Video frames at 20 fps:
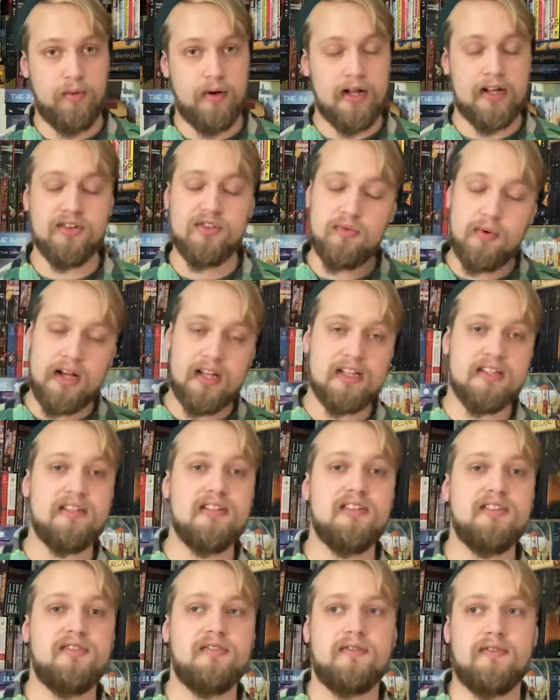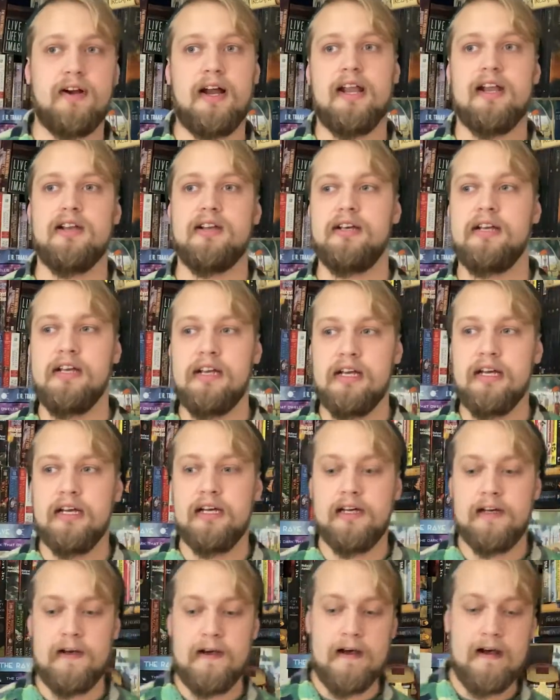well as his friend,
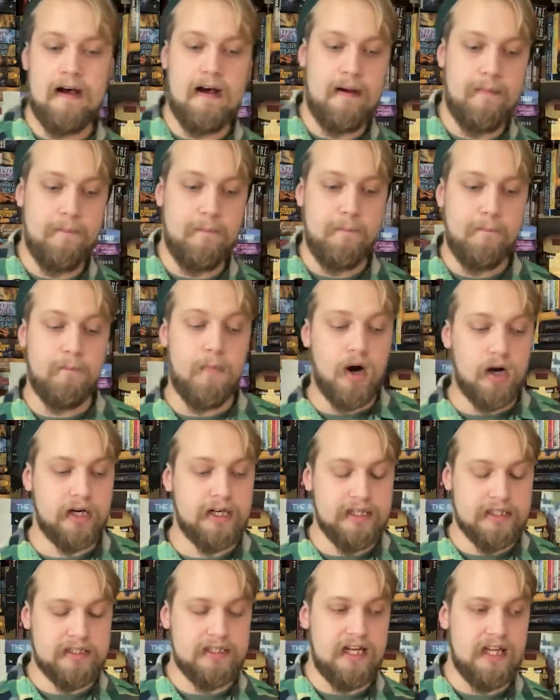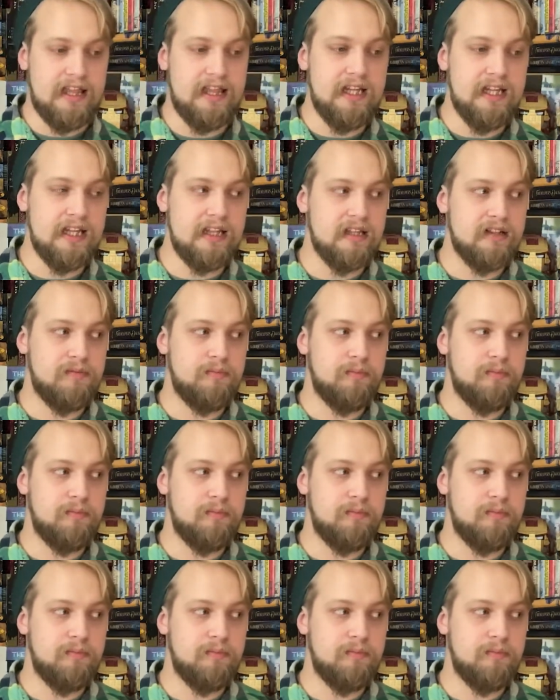Marcus. I think this